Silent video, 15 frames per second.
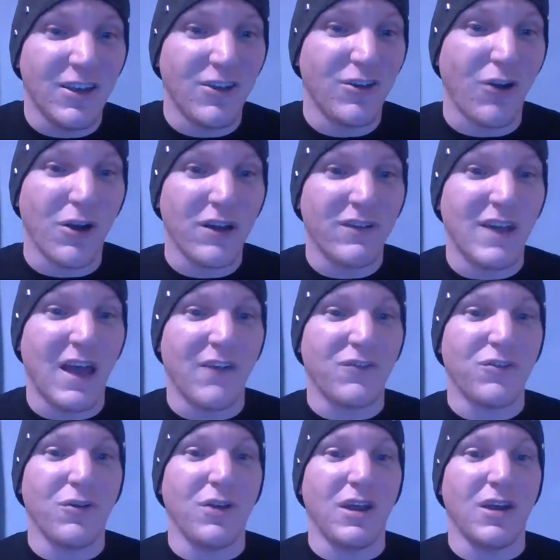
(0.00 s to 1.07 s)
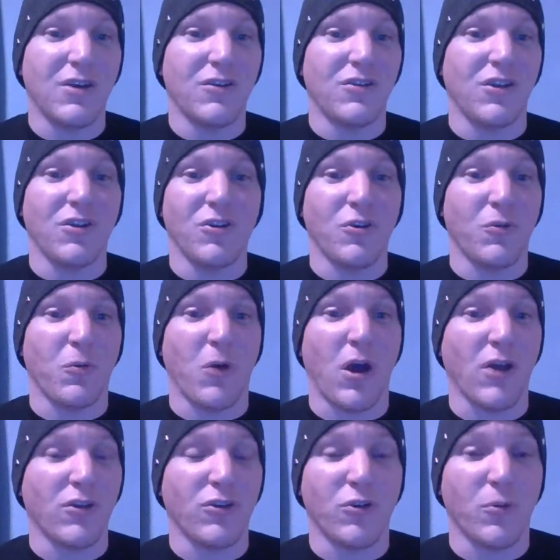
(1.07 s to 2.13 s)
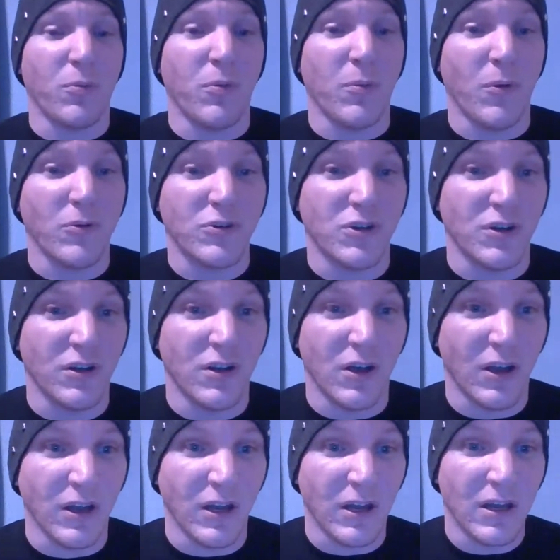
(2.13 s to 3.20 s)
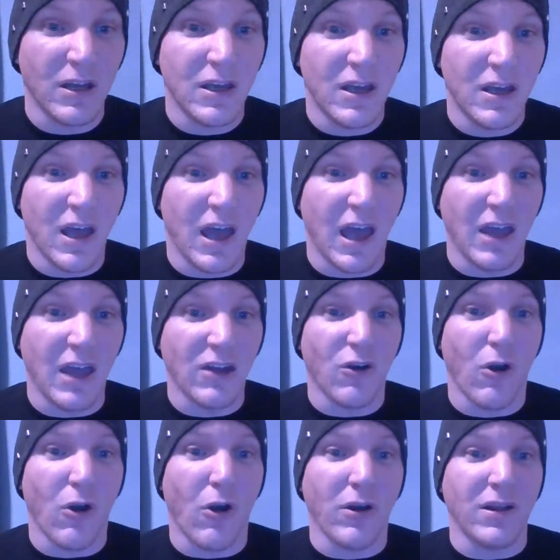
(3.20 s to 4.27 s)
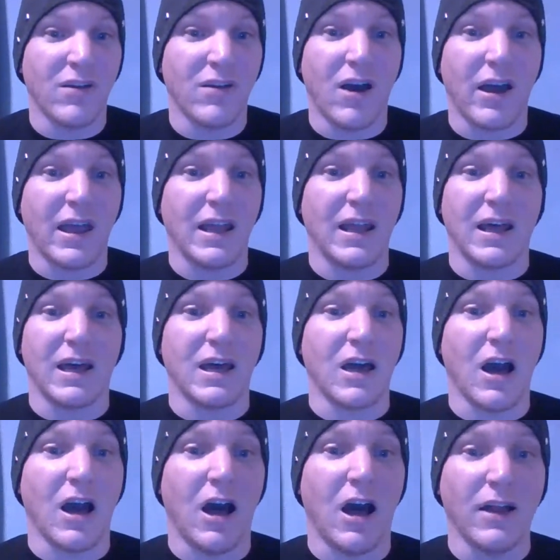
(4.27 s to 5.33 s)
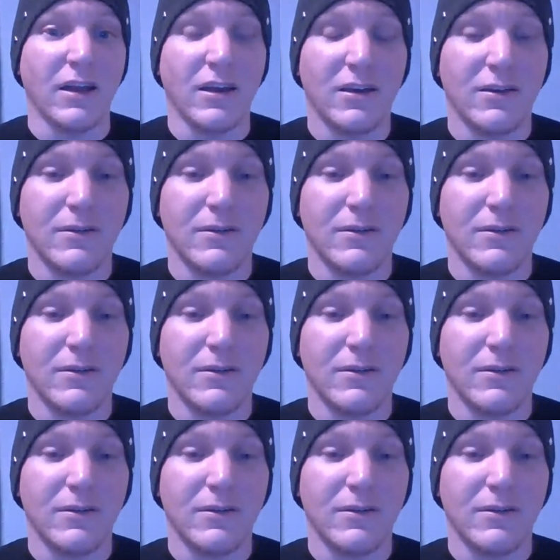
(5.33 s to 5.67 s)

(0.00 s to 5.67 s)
You don't even have 2 years under your promotion done, and you're already talking like a god.